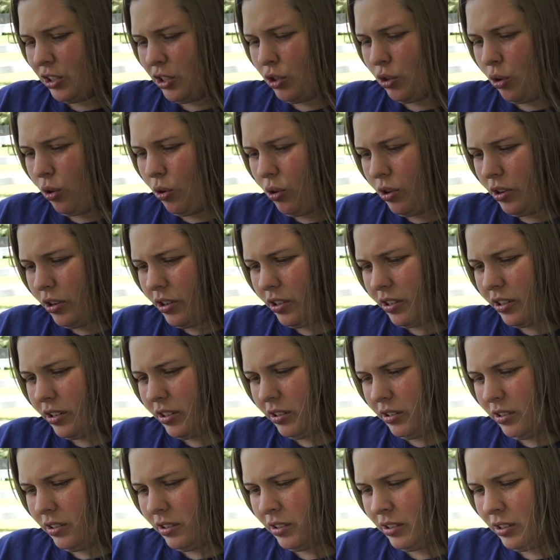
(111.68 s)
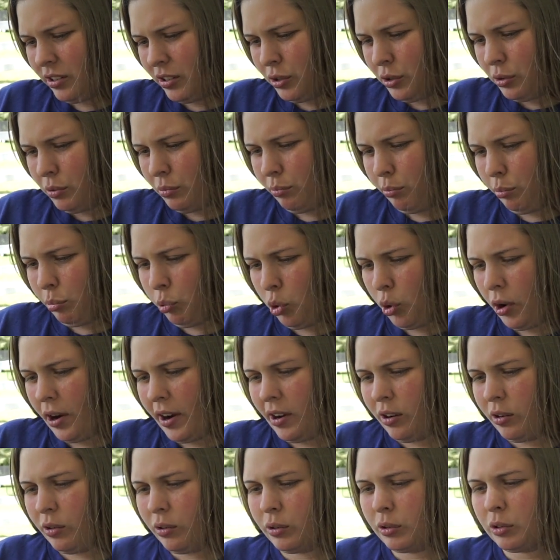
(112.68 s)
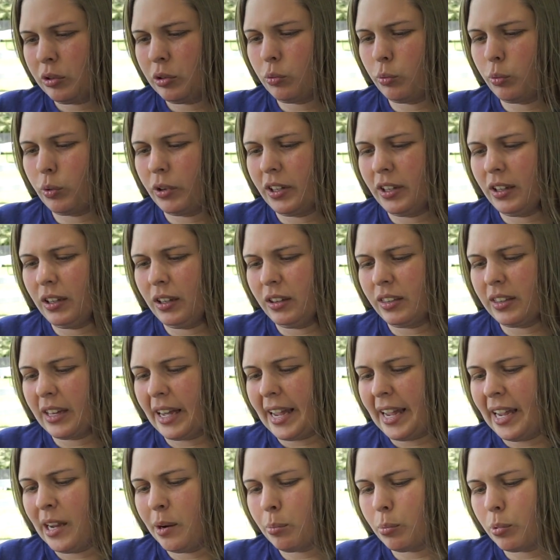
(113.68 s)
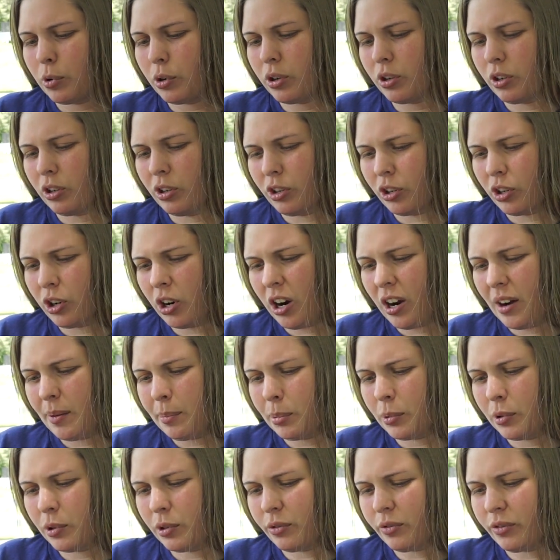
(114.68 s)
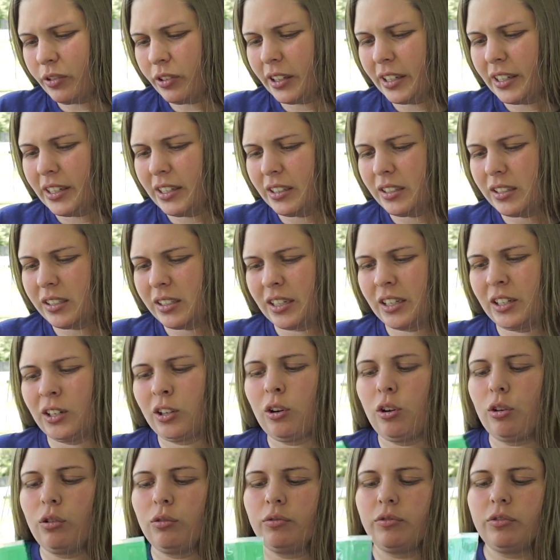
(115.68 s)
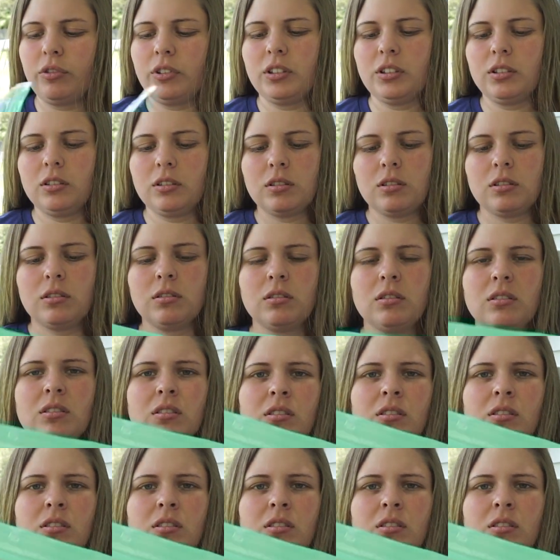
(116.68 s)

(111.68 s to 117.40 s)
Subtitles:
dark brown with amber or copper flakes and gold flakes.